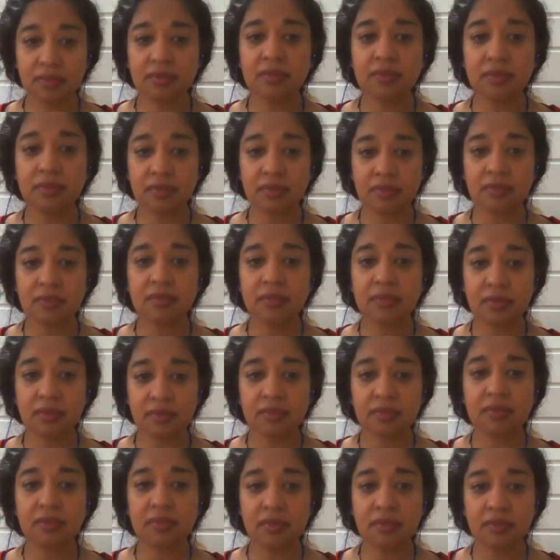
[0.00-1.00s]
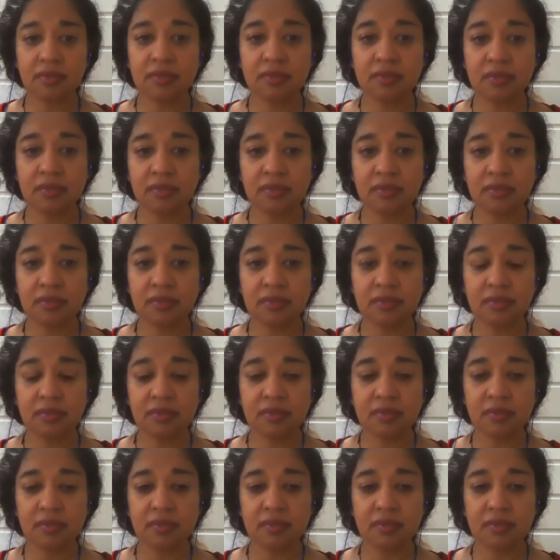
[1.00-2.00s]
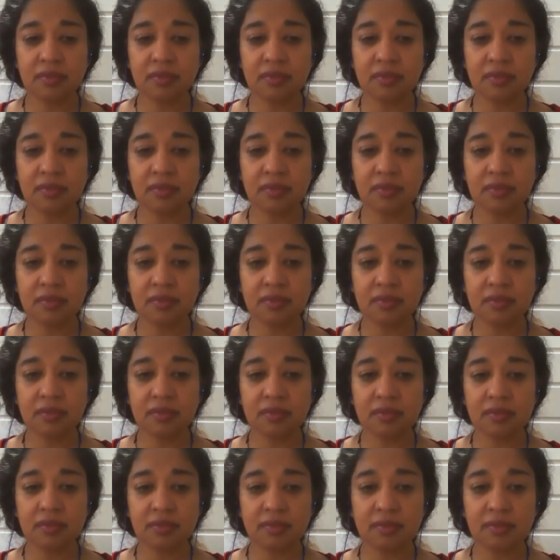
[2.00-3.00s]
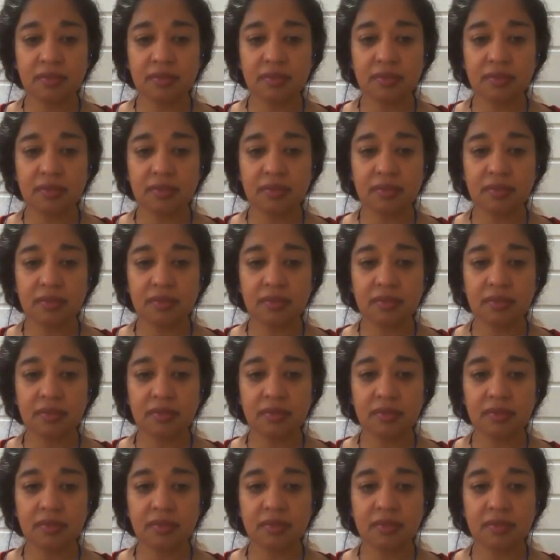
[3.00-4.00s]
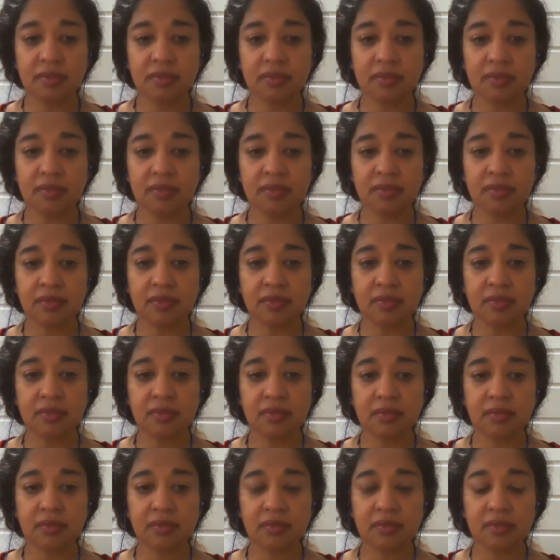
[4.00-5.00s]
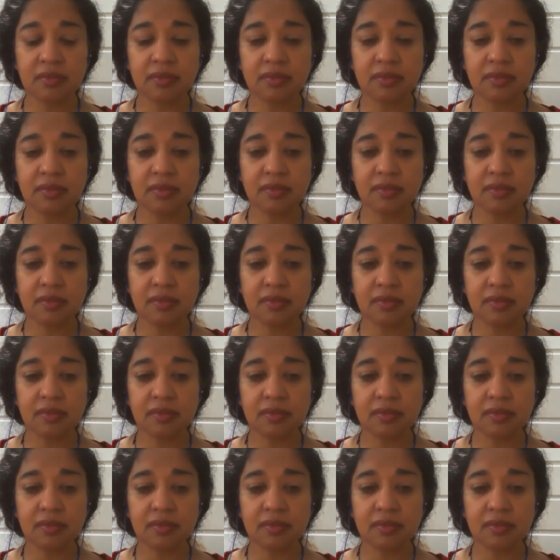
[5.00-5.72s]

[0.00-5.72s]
This person isn't speaking.